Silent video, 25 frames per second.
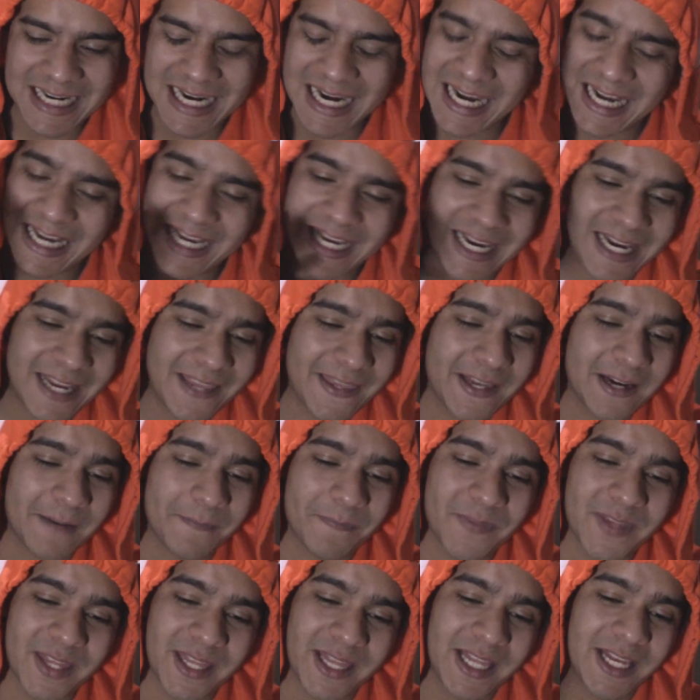I ended
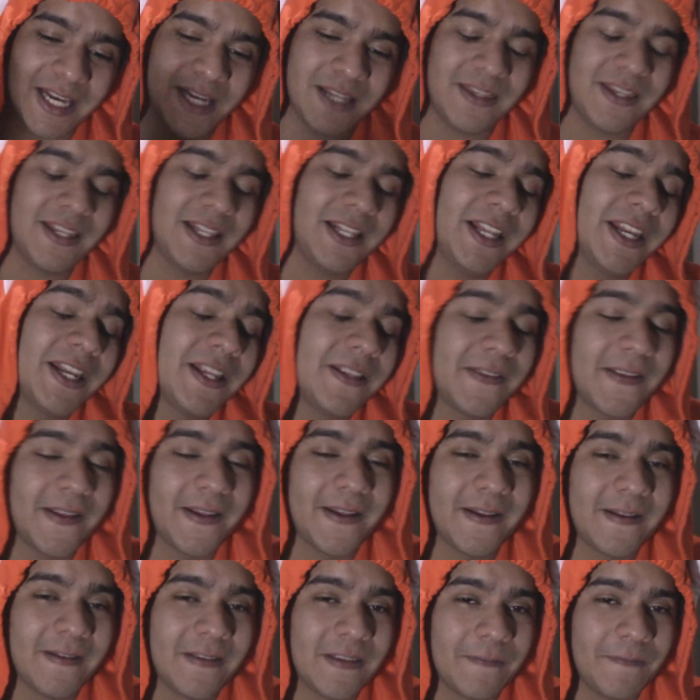up deleting
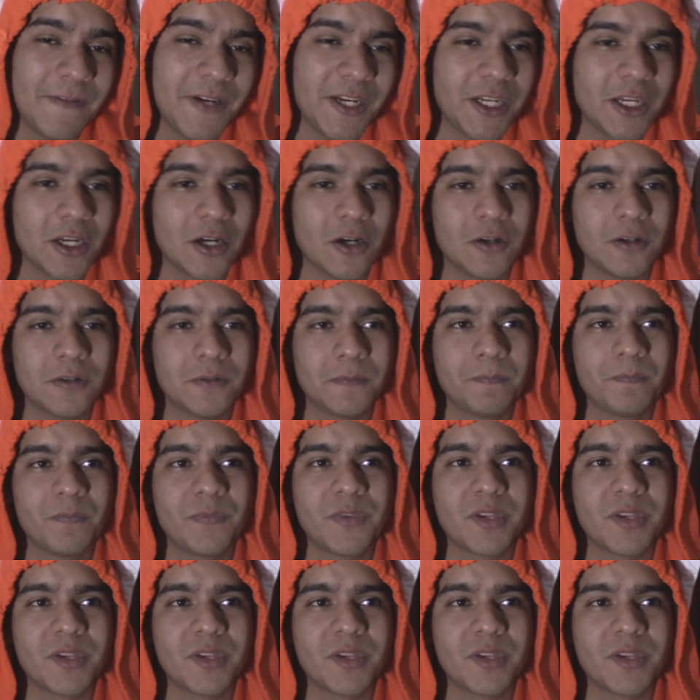the video,